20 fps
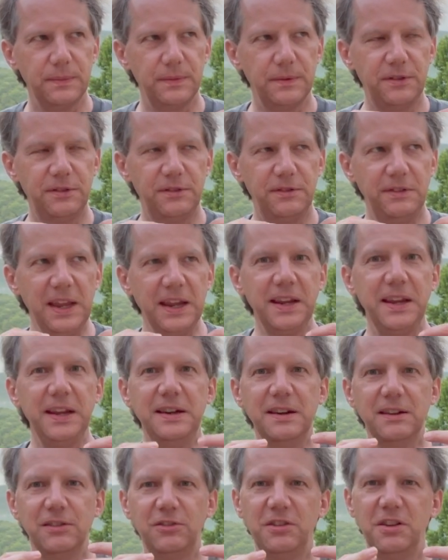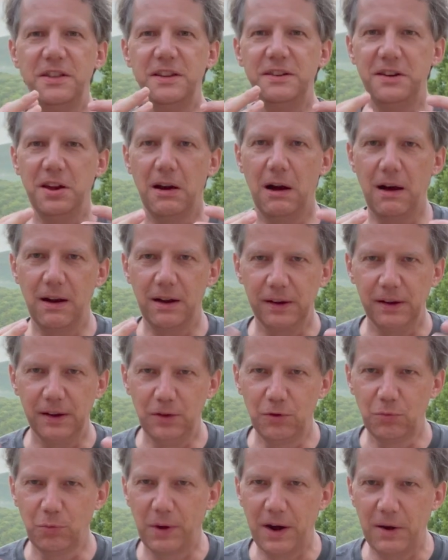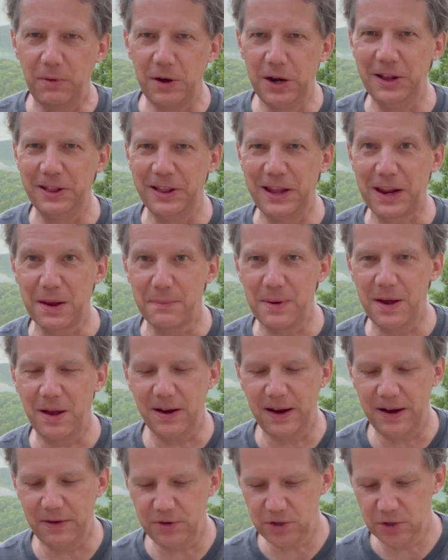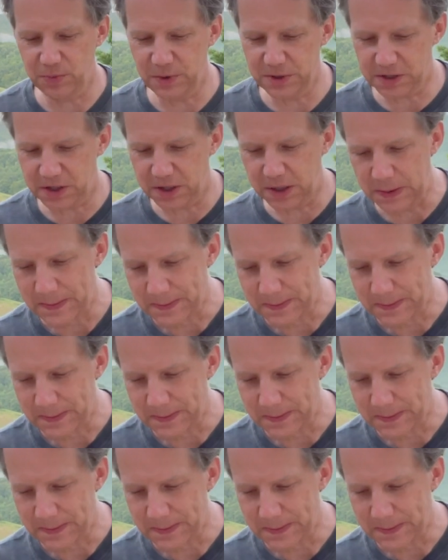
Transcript: stinginess to the tongue is what I really like about Irish whiskey.